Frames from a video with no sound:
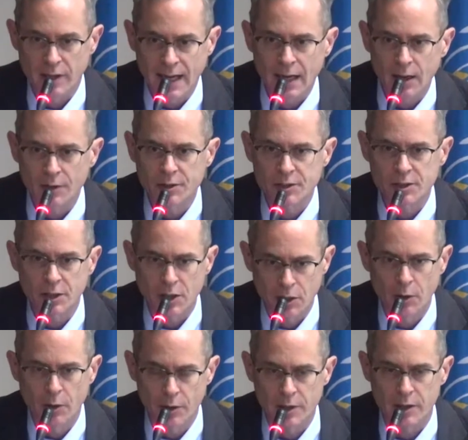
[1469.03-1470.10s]
The health
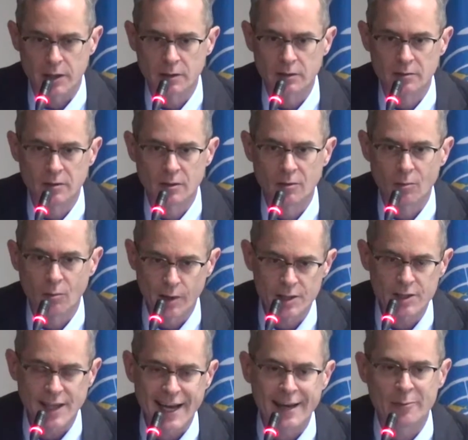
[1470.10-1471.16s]
security, what
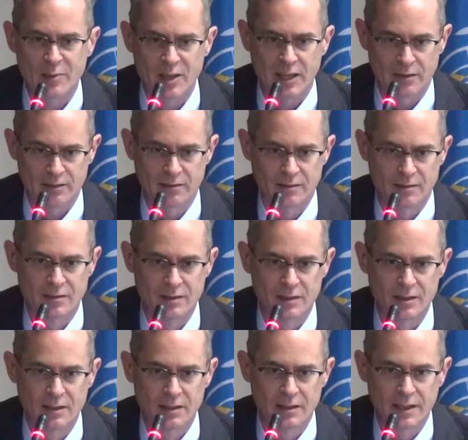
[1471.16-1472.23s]
does that mean?
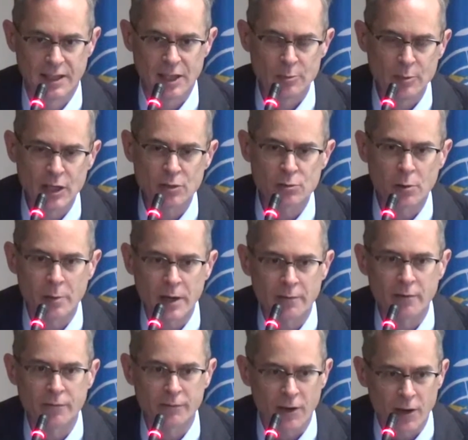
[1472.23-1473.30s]
It means when we have
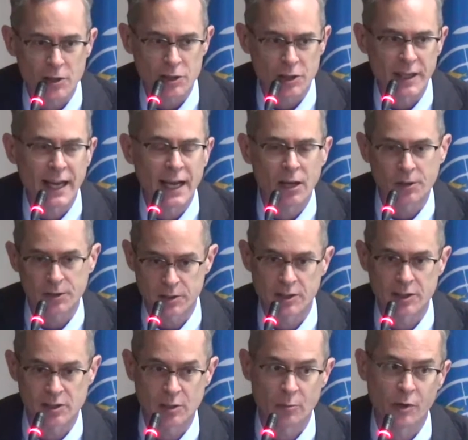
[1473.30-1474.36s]
a functioning health
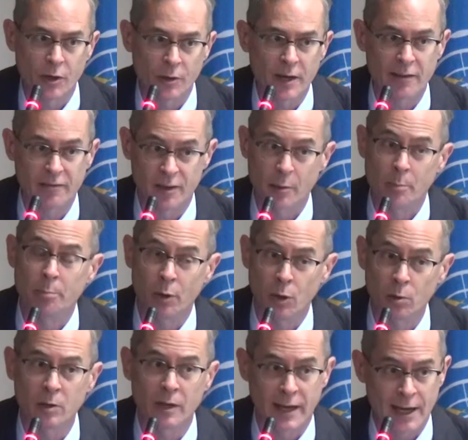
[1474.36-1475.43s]
system, we don't have an
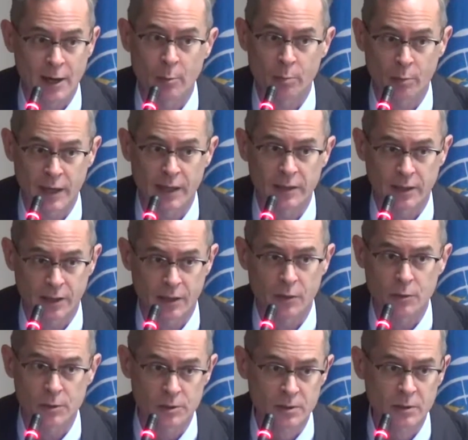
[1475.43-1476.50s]
Ebola outbreak that
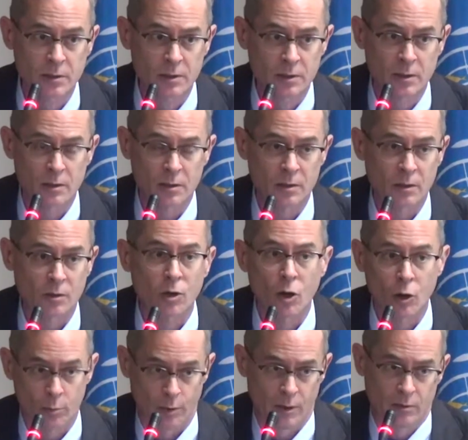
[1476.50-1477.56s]
goes
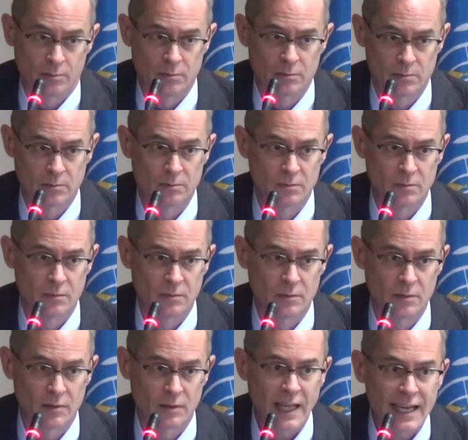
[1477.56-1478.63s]
global.
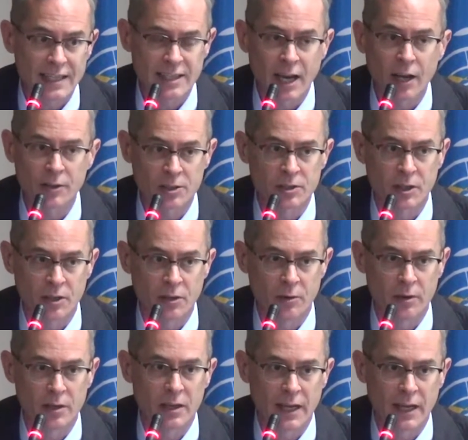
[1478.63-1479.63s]
That's health security.